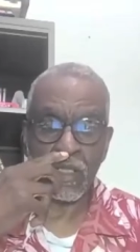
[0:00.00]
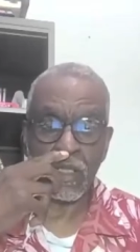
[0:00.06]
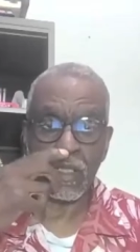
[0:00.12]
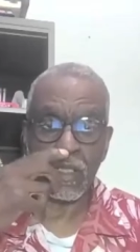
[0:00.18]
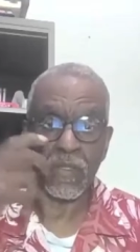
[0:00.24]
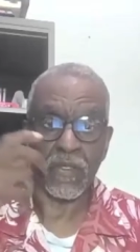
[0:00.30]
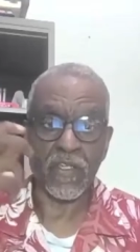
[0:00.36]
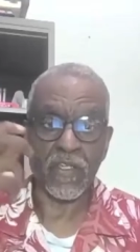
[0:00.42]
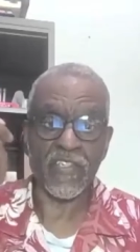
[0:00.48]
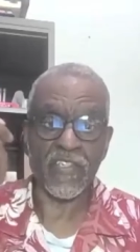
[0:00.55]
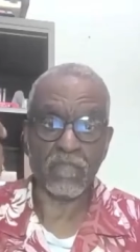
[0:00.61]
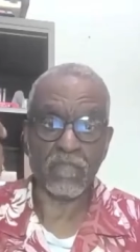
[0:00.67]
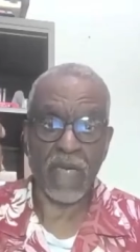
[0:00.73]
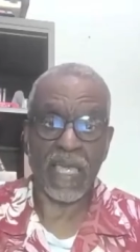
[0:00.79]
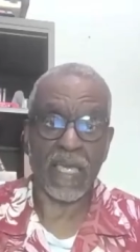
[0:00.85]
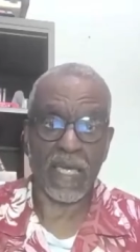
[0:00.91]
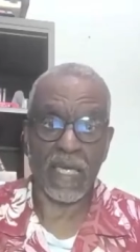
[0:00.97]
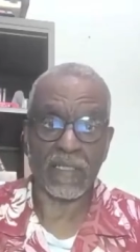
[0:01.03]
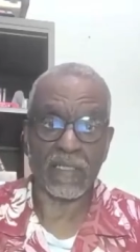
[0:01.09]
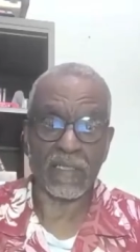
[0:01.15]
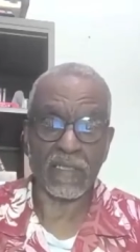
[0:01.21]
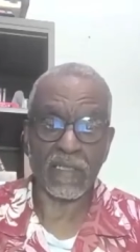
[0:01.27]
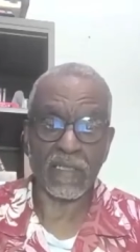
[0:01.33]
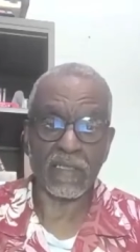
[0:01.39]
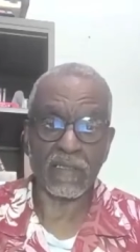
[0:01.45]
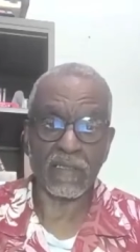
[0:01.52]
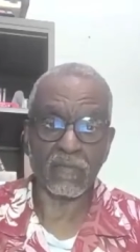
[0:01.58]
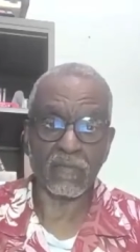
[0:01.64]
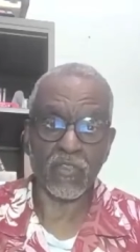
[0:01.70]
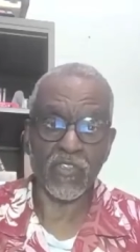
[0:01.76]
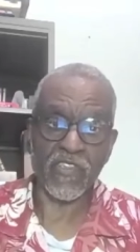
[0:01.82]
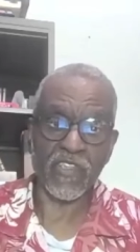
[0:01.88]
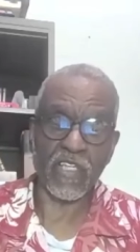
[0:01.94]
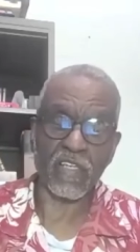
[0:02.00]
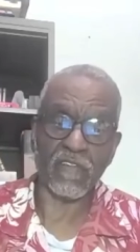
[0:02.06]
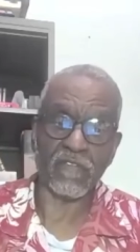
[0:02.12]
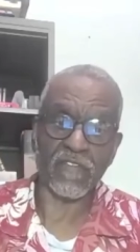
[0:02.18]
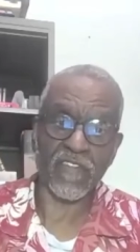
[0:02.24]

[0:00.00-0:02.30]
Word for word: this man received